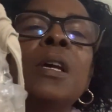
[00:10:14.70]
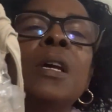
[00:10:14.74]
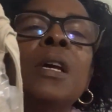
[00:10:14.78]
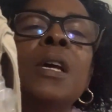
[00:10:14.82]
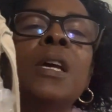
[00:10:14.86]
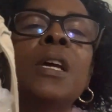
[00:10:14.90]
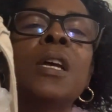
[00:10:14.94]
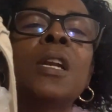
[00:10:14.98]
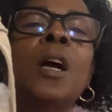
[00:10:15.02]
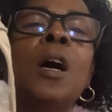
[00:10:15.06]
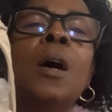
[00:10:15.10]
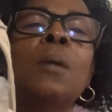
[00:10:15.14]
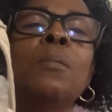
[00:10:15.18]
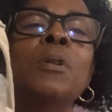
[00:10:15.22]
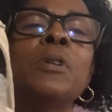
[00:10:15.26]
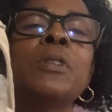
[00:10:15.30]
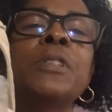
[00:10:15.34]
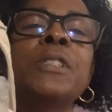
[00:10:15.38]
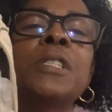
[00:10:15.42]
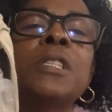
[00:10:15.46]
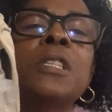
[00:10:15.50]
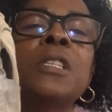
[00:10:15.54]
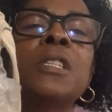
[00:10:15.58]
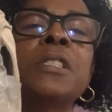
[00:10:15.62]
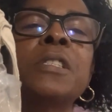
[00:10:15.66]
It
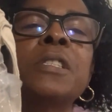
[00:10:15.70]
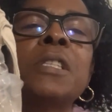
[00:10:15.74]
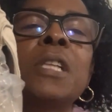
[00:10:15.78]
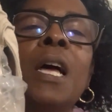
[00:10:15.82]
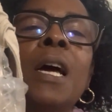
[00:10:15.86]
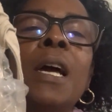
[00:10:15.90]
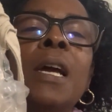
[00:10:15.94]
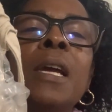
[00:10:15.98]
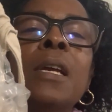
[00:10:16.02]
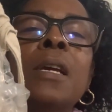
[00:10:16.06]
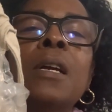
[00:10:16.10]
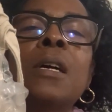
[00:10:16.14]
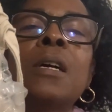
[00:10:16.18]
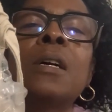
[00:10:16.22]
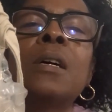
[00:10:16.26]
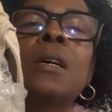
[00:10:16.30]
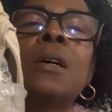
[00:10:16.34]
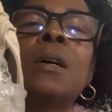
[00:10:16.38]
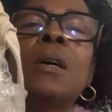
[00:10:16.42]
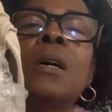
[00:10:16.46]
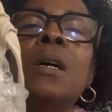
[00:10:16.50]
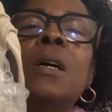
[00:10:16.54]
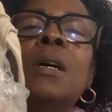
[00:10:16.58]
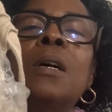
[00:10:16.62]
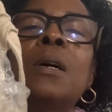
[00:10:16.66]
almost looks like
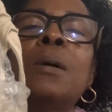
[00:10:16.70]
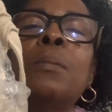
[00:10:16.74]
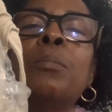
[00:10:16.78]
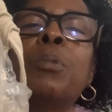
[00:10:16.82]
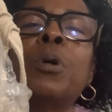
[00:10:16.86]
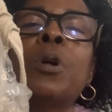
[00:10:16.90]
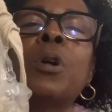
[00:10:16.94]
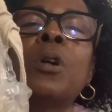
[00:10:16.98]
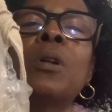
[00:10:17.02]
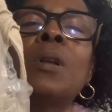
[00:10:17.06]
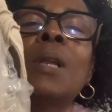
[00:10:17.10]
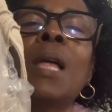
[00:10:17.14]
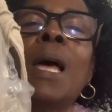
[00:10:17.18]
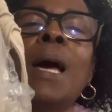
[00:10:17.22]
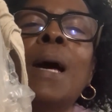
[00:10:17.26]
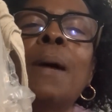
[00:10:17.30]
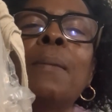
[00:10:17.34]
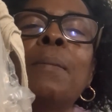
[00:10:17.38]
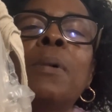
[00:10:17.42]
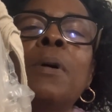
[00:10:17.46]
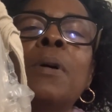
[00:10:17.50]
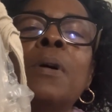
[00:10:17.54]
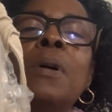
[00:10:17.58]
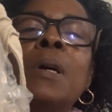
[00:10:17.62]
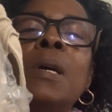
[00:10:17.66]
a burlap
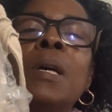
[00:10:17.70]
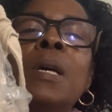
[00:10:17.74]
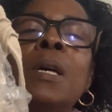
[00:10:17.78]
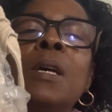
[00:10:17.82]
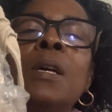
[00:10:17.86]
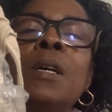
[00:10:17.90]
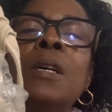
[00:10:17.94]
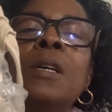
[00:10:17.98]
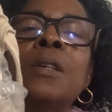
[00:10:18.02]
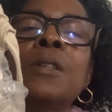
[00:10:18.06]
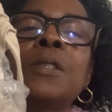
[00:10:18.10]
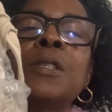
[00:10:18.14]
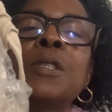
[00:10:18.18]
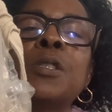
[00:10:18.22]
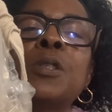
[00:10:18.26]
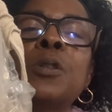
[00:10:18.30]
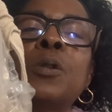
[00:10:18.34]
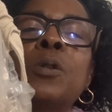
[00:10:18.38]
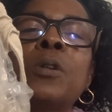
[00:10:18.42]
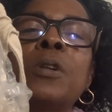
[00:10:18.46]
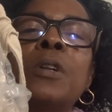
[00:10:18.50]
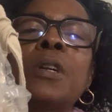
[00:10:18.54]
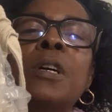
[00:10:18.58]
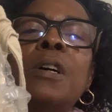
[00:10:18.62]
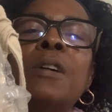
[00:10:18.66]

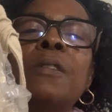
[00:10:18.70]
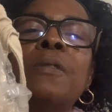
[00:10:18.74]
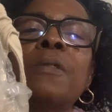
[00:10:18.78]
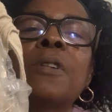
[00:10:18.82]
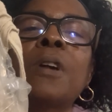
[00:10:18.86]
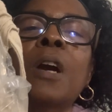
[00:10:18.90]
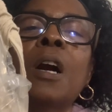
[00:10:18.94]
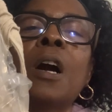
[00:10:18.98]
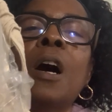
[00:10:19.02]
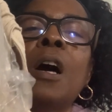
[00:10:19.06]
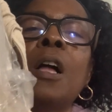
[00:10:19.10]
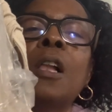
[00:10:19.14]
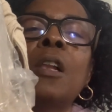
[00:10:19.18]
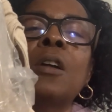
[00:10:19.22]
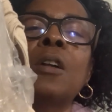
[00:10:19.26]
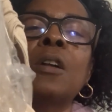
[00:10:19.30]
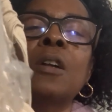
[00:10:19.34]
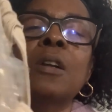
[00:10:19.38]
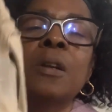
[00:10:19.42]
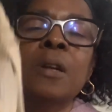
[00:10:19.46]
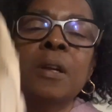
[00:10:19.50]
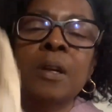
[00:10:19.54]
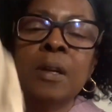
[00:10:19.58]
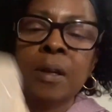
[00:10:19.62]
sort of color.